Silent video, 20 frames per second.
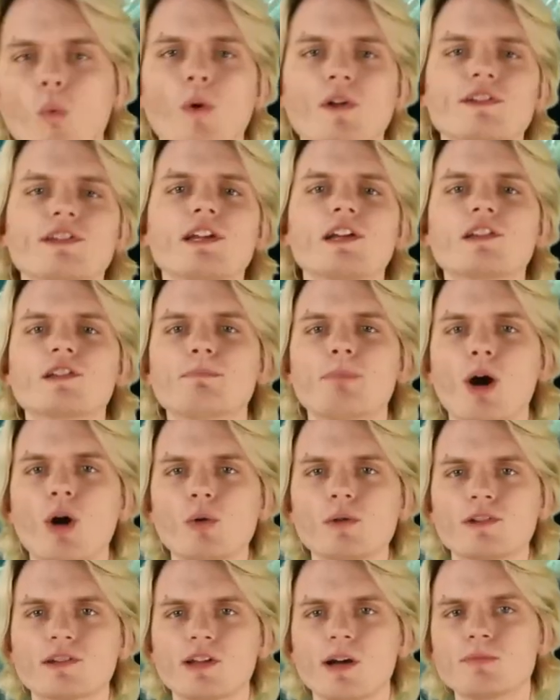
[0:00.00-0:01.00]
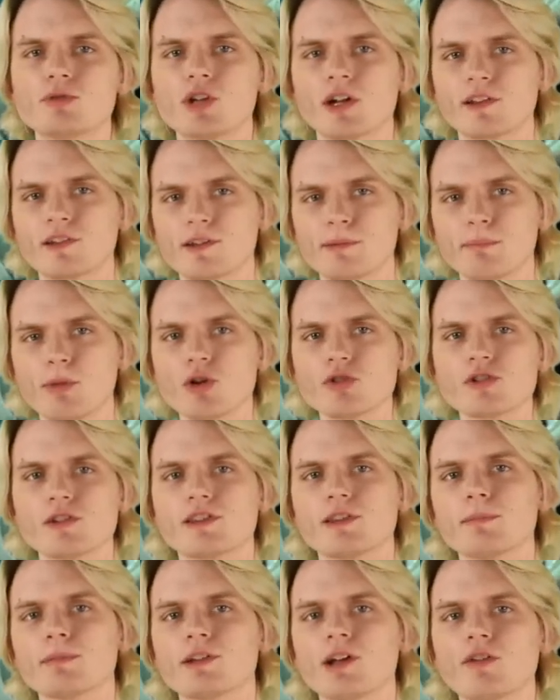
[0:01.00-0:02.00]
Once an exposed subject
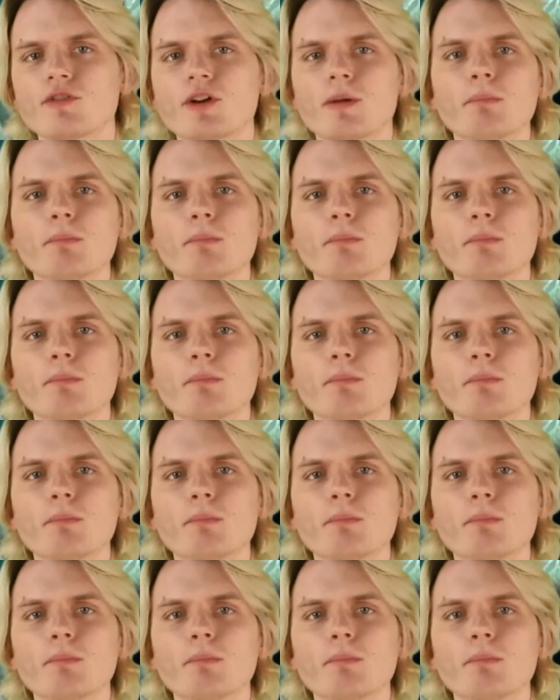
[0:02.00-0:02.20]
submerges themselves